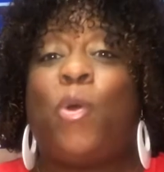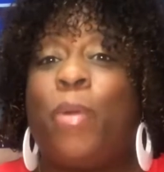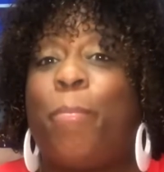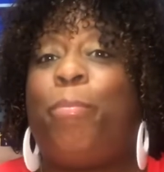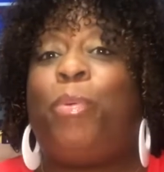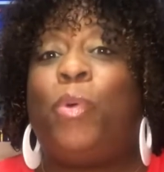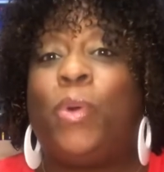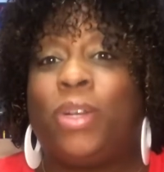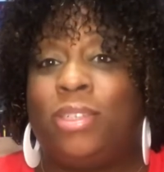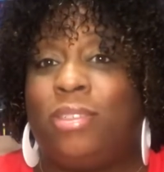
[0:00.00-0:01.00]

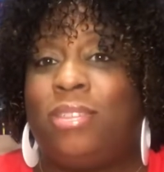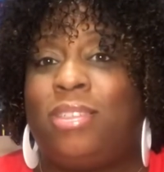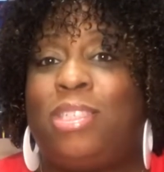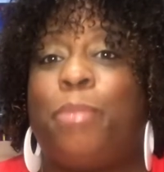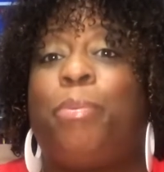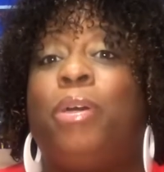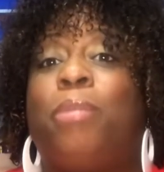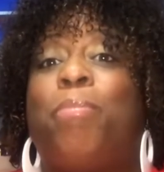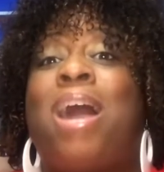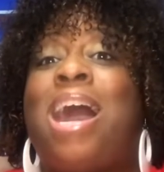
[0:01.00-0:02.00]
important to
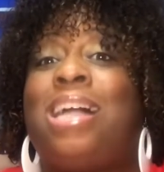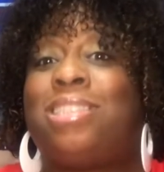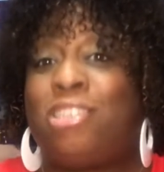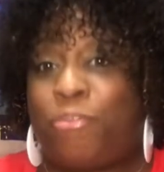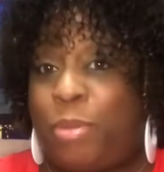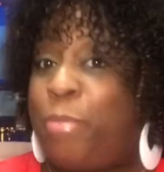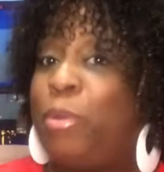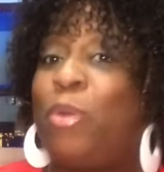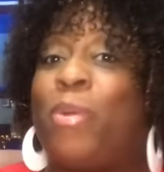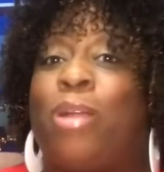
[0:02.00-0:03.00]
put positive
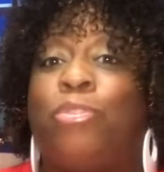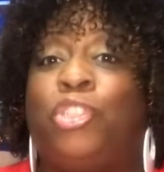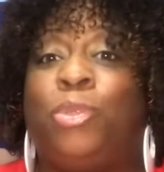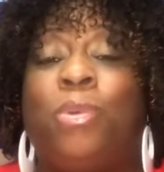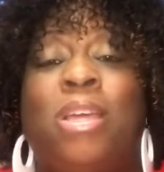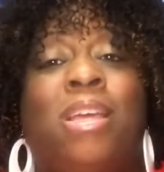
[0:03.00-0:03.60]
people around you,